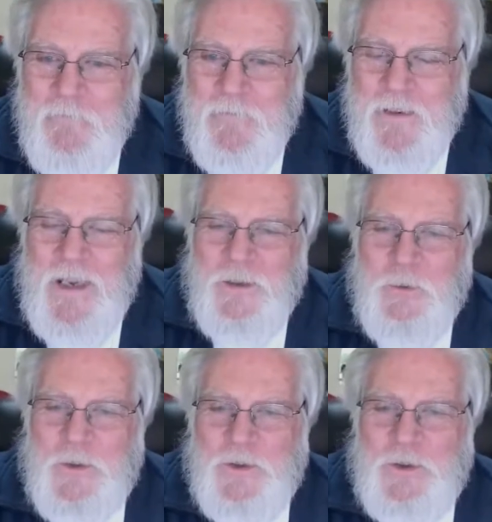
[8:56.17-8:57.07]
That's
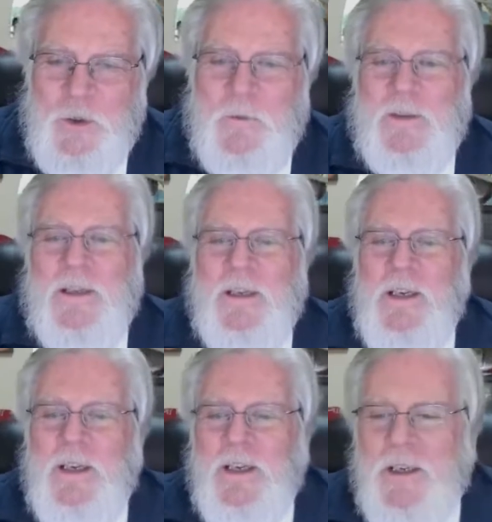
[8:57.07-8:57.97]
what this server did.
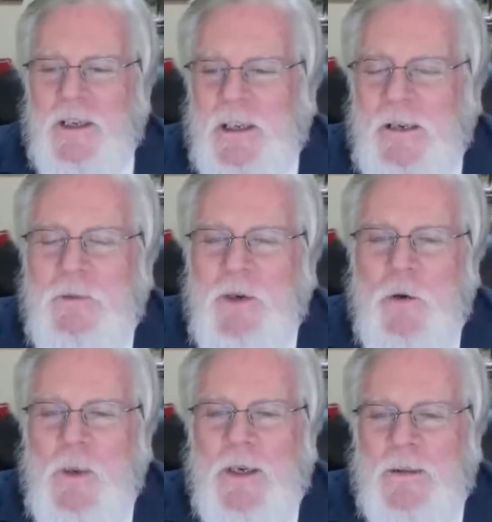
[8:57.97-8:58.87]
Even though
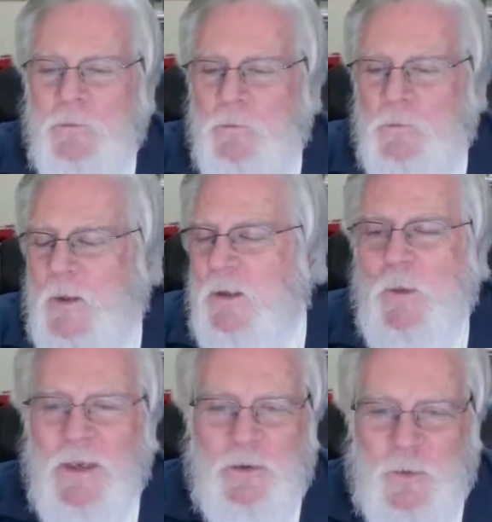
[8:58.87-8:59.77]
we didn't
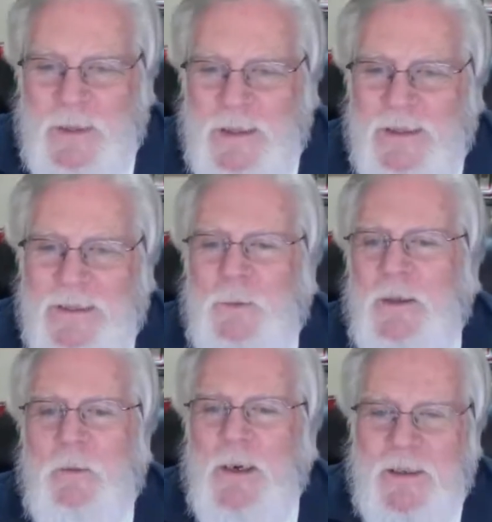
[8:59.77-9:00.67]
want drinks, we
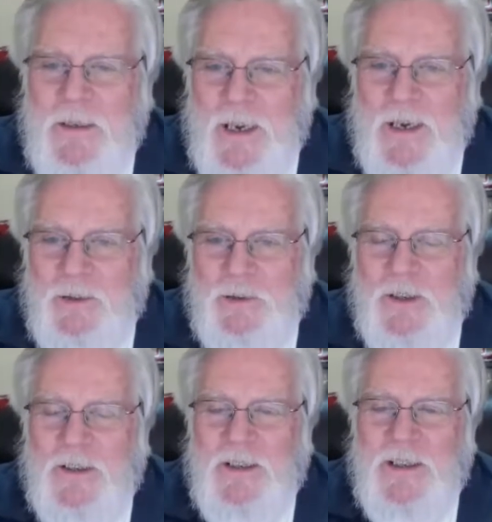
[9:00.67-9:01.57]
didn't want anything
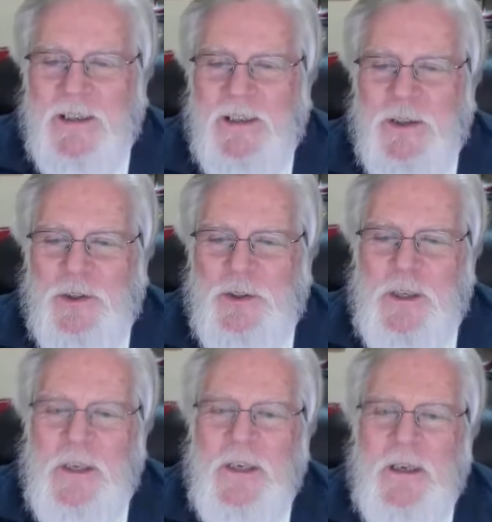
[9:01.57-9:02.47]
extra,
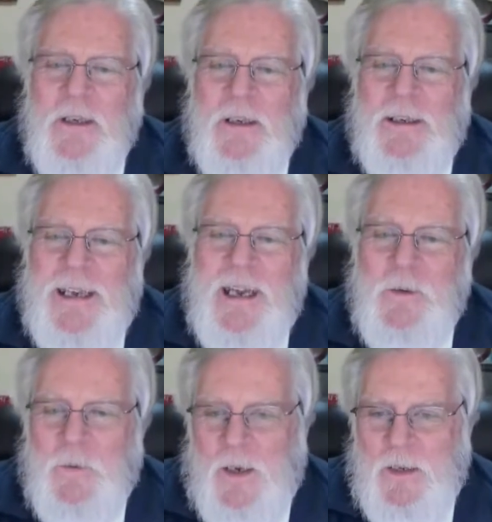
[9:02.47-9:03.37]
she
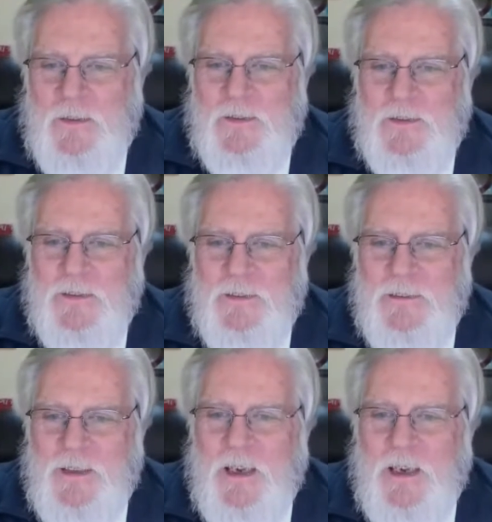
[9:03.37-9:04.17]
gave us a